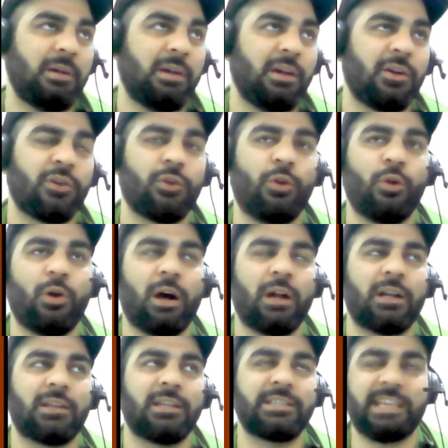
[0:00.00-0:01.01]
go
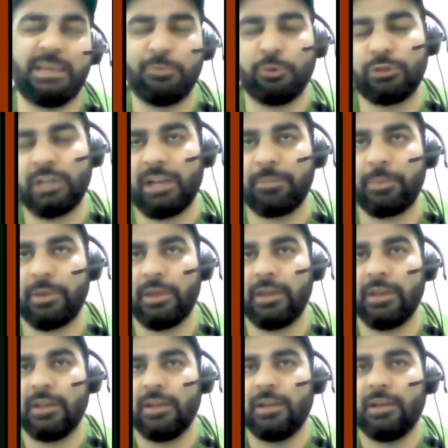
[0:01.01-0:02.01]
under this
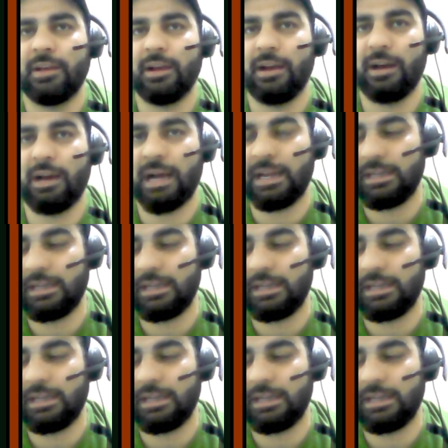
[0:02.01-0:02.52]
chemotherapy and